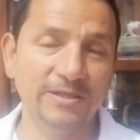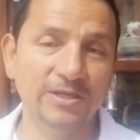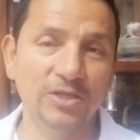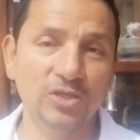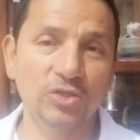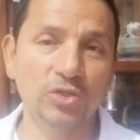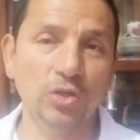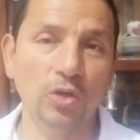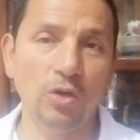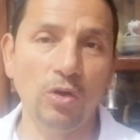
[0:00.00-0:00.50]

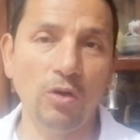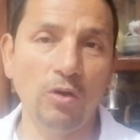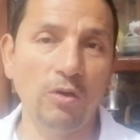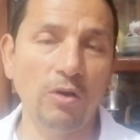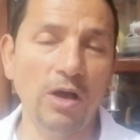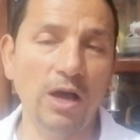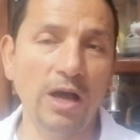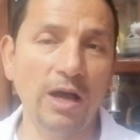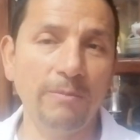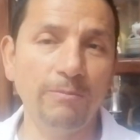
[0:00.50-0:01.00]
So
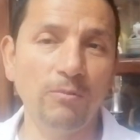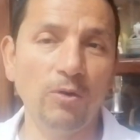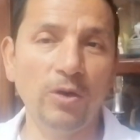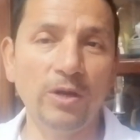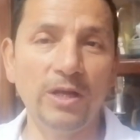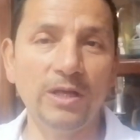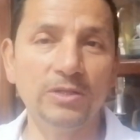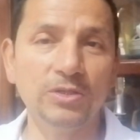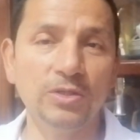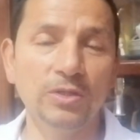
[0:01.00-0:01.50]
I'm
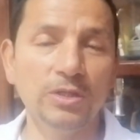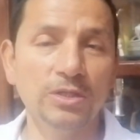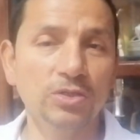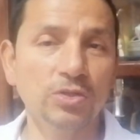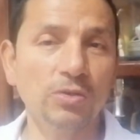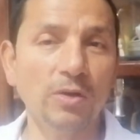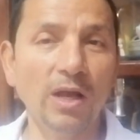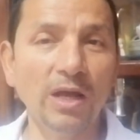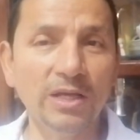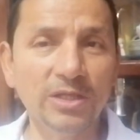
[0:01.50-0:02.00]
gonna
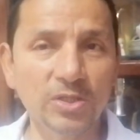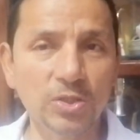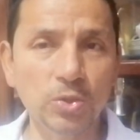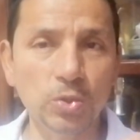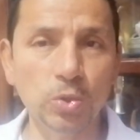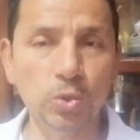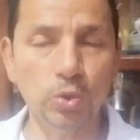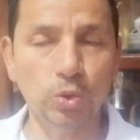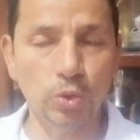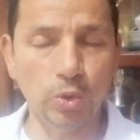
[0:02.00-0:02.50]
try
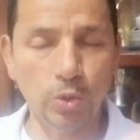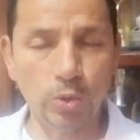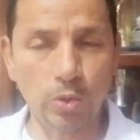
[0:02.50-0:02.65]
to,